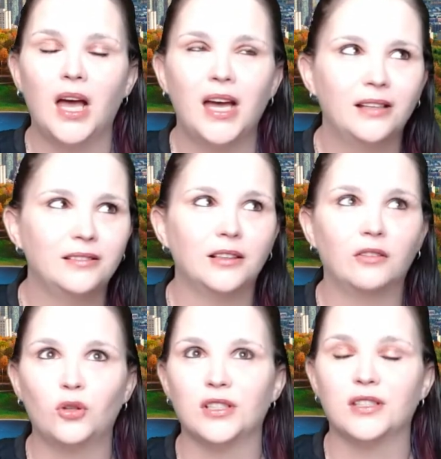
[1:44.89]
And,
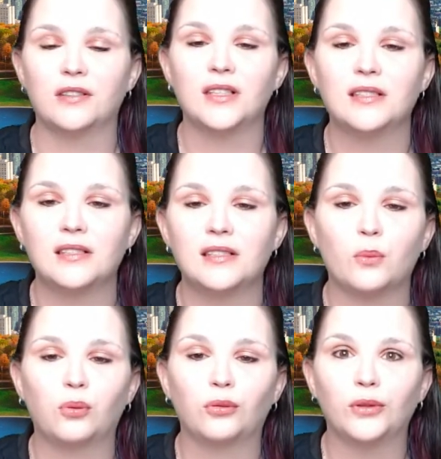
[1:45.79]
of course, this is
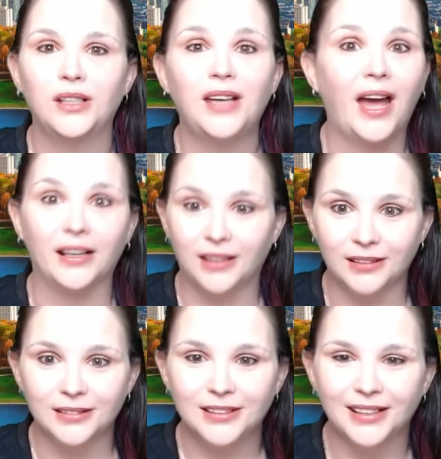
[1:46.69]

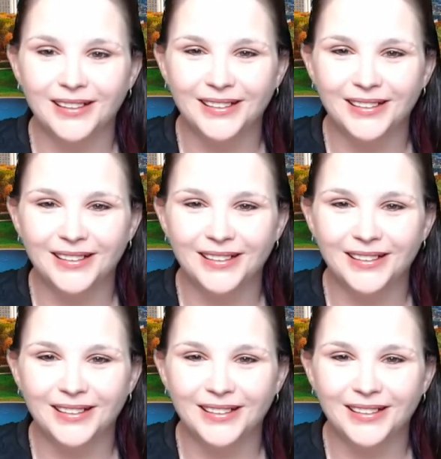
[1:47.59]
pre-Atkins.